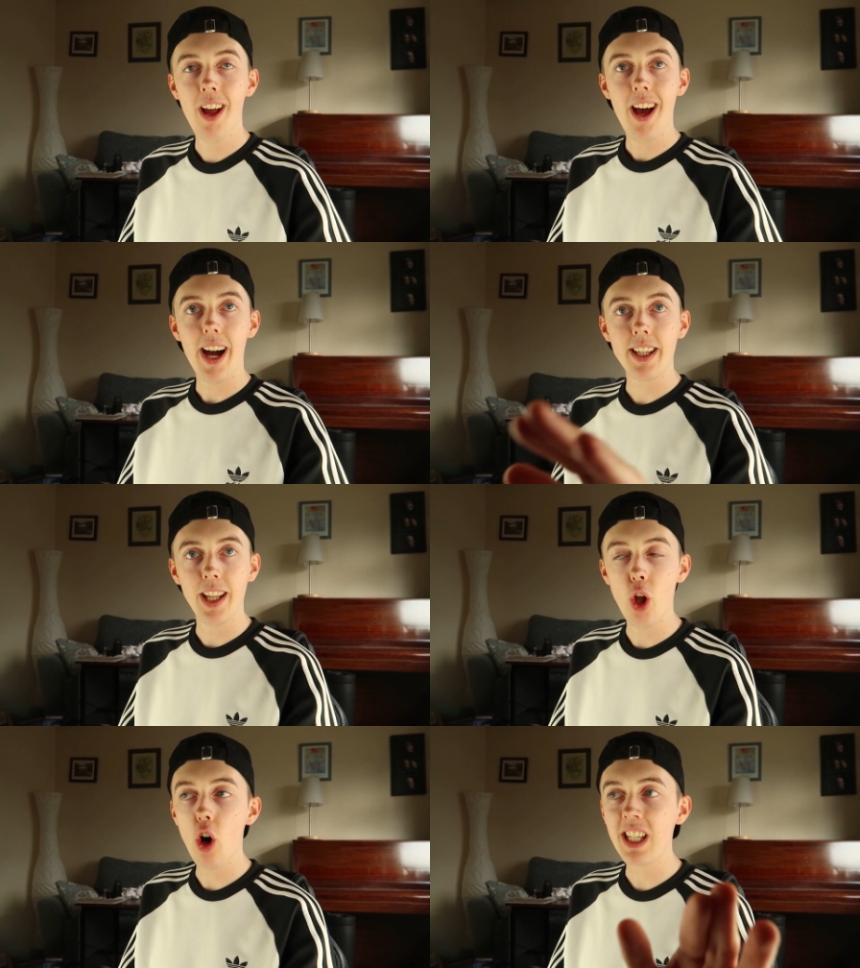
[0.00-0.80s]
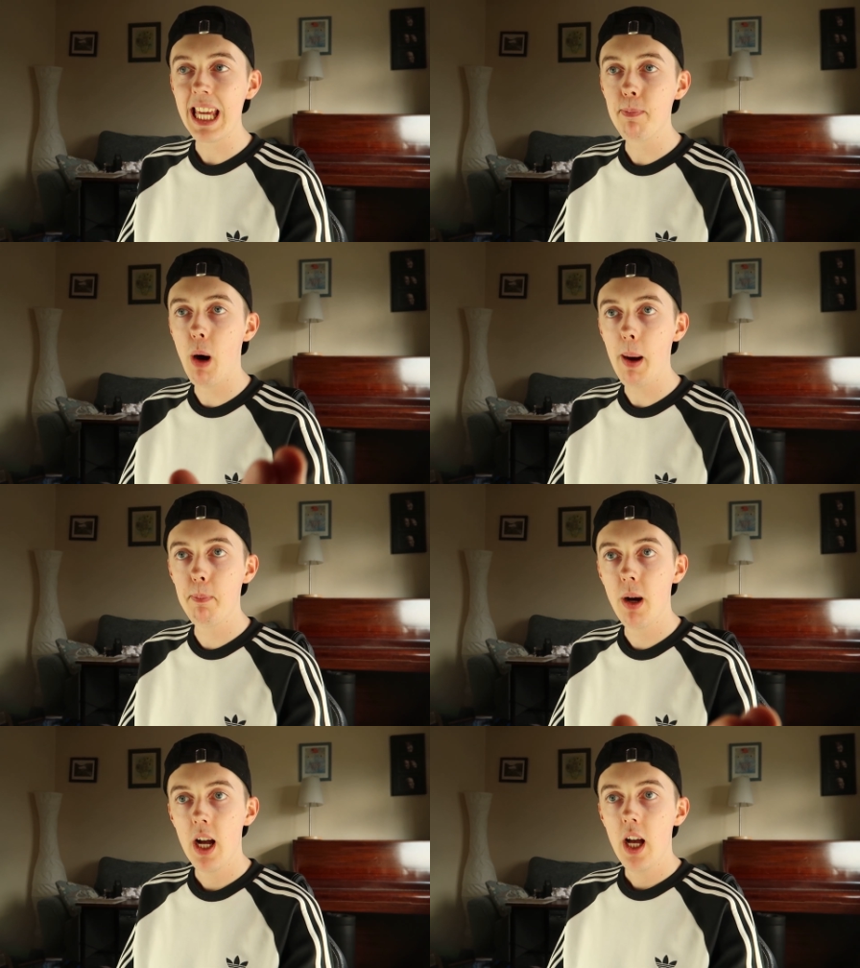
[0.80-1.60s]
I cannot keep
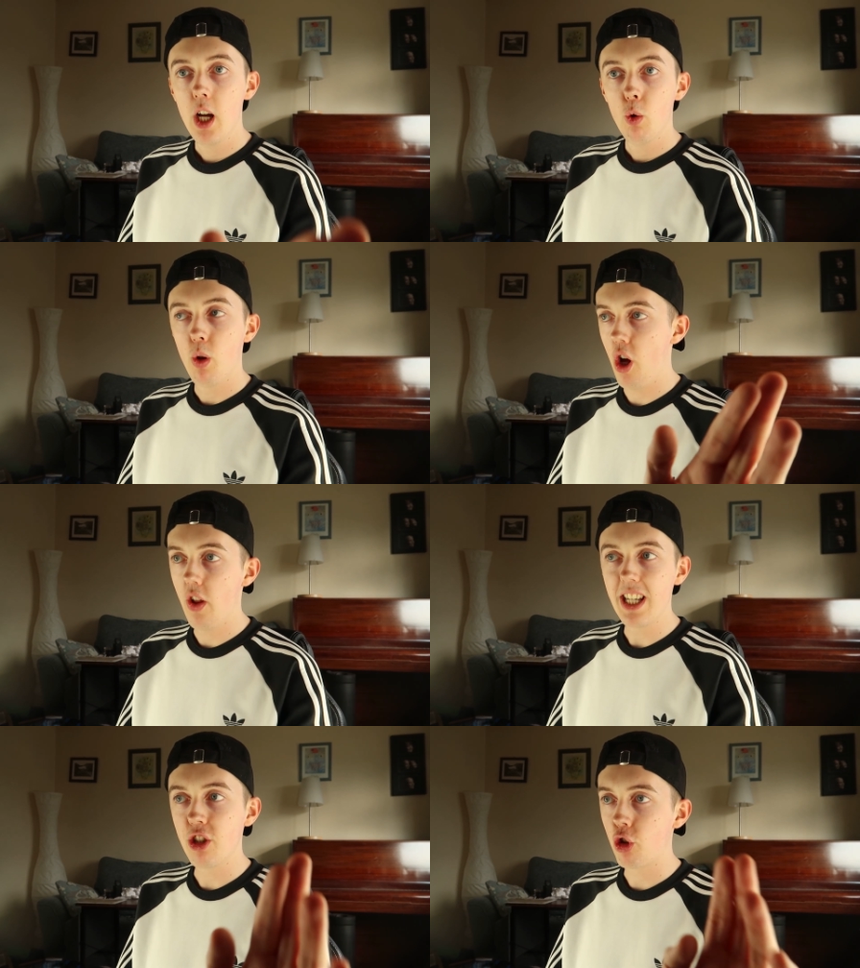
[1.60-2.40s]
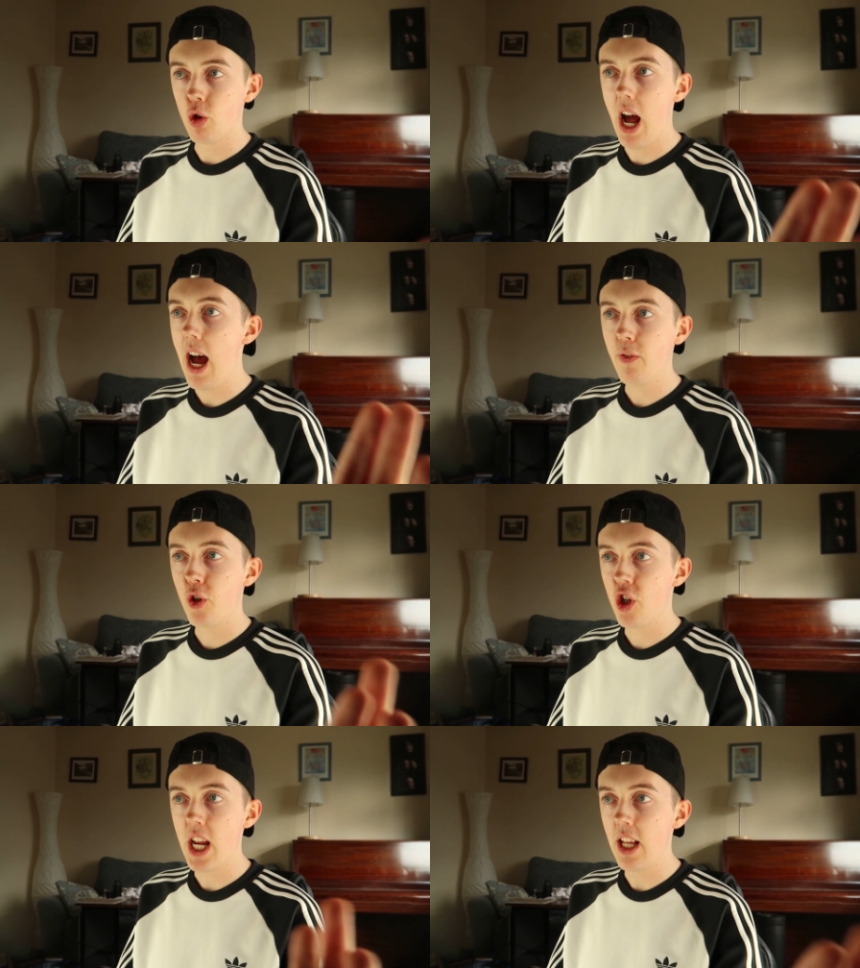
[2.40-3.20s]
up with all these draft
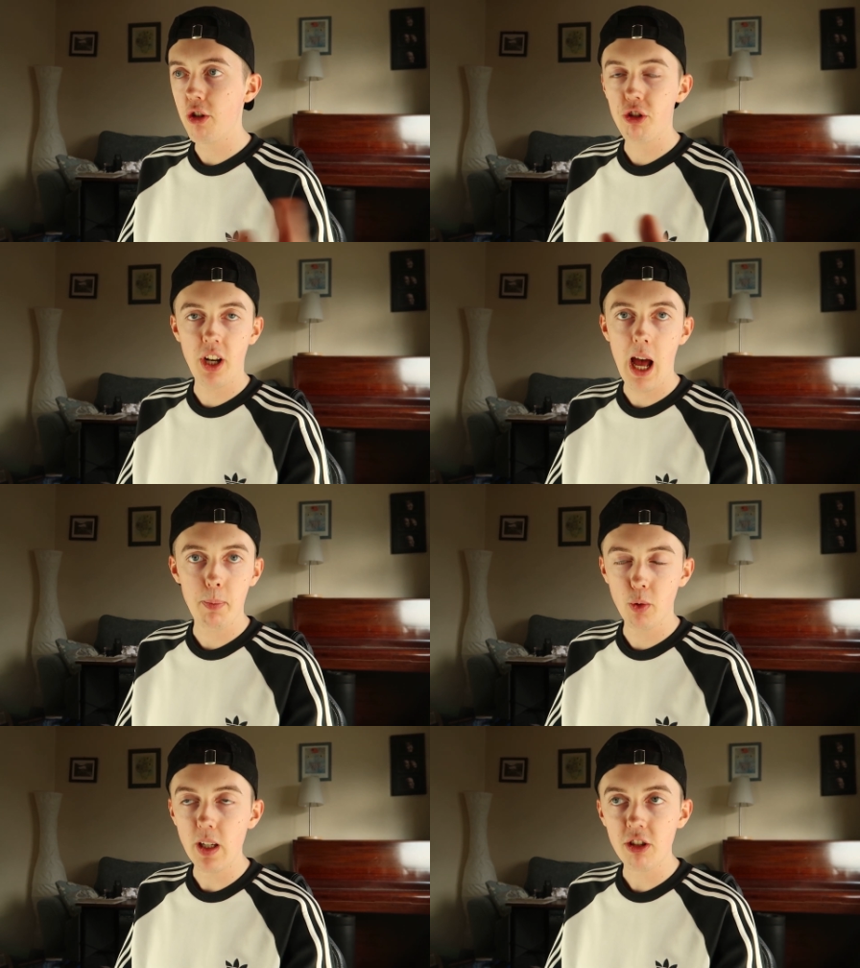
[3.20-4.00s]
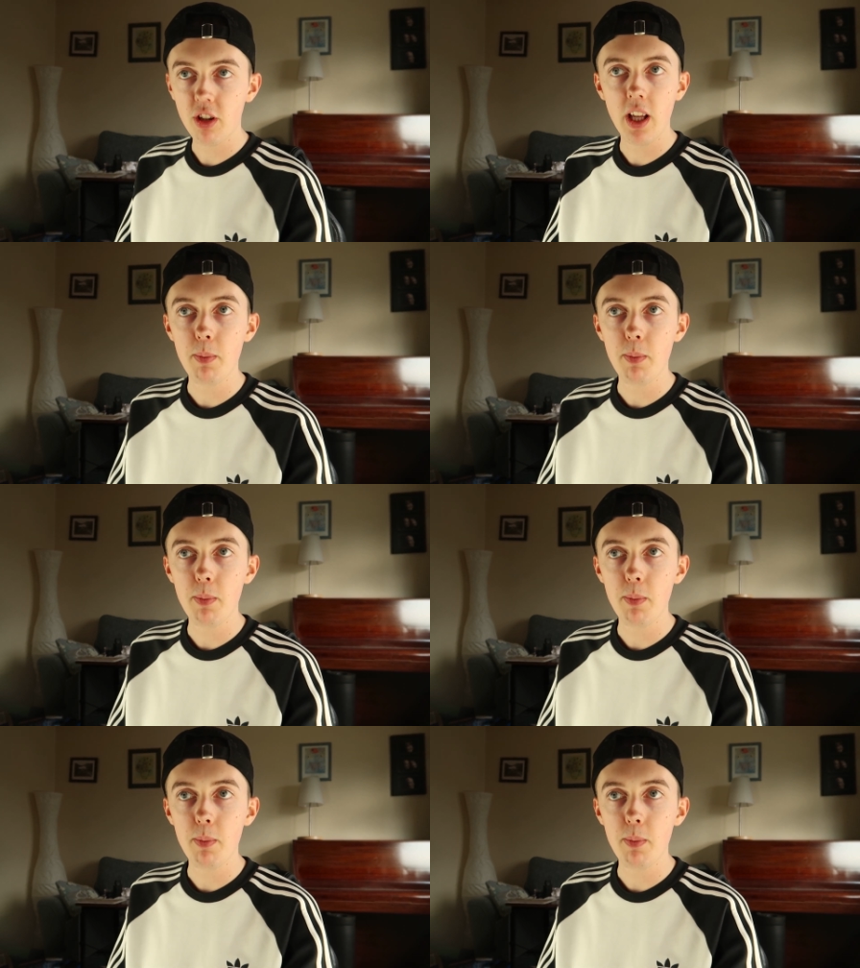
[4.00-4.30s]
changes that happened recently,